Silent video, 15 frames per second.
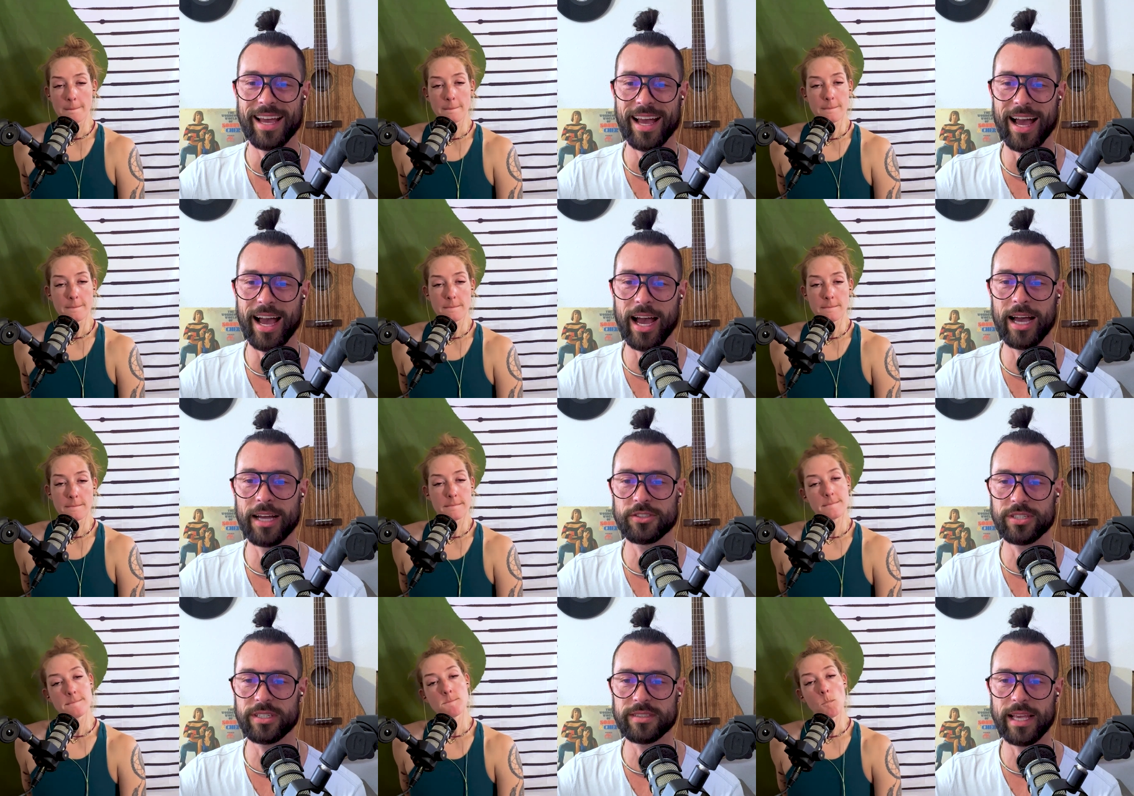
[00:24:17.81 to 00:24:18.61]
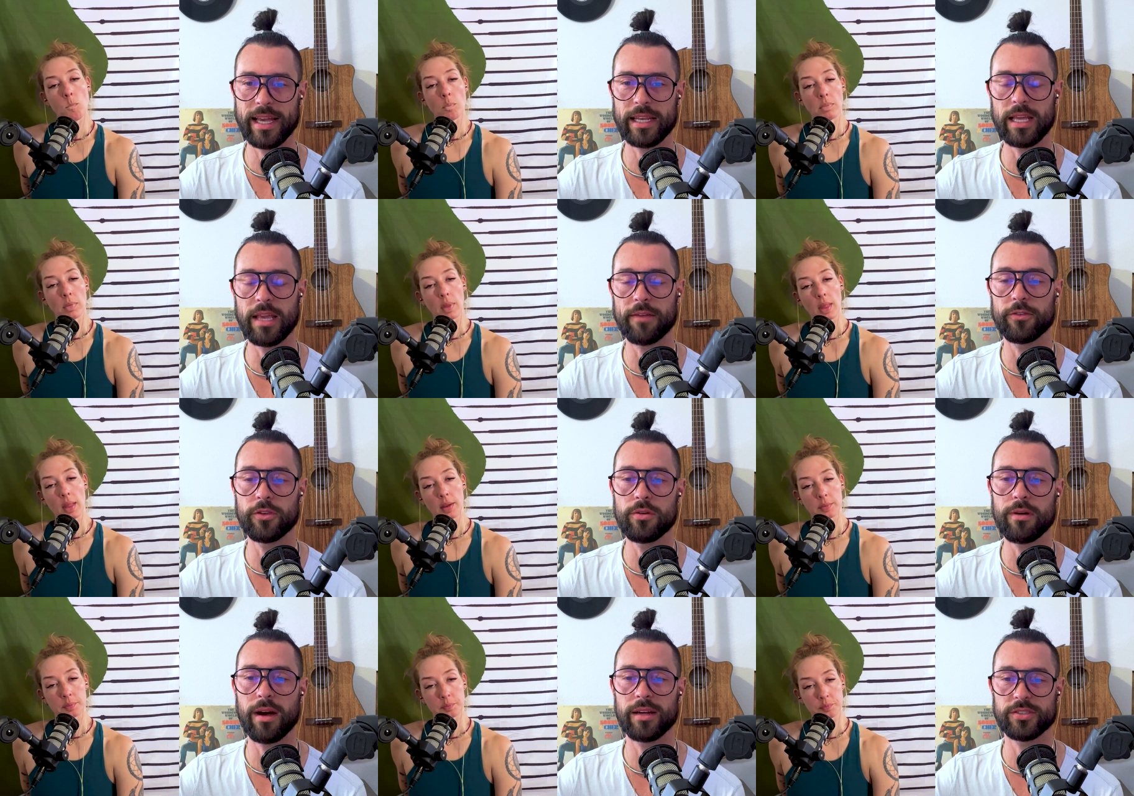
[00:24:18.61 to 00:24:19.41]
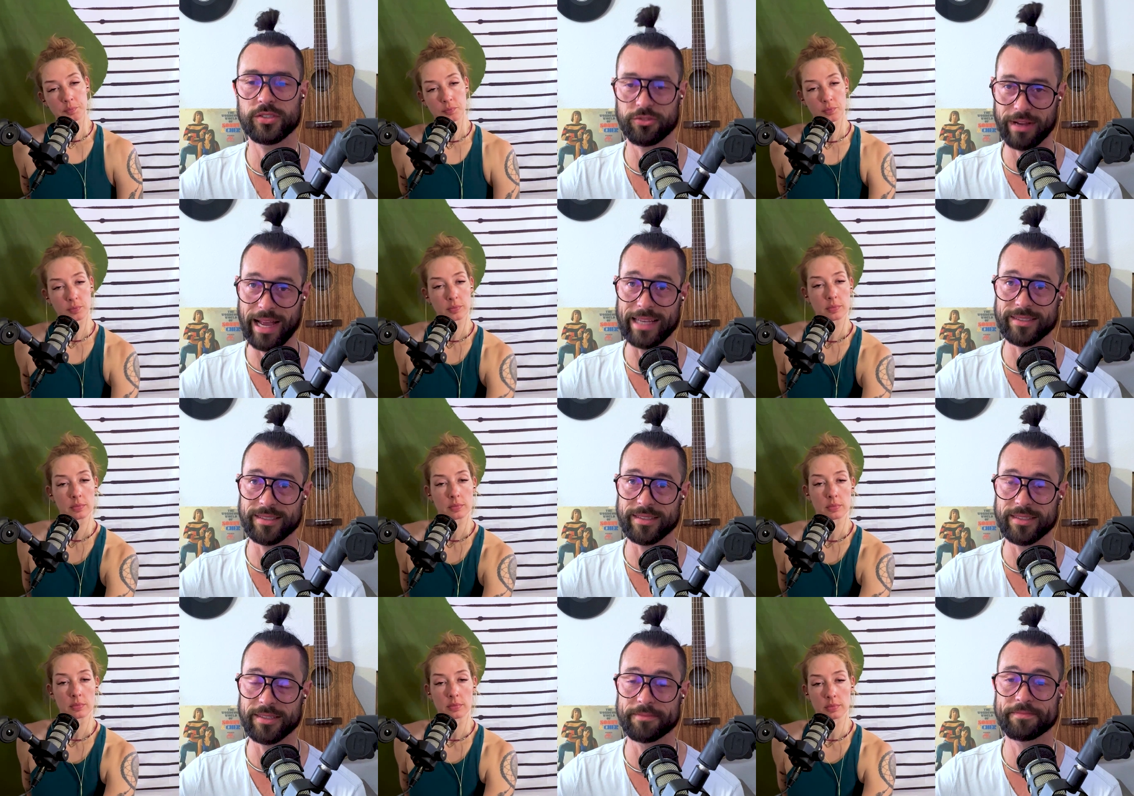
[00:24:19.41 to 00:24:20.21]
Speaker 1: Uh, she said, if you are stressed,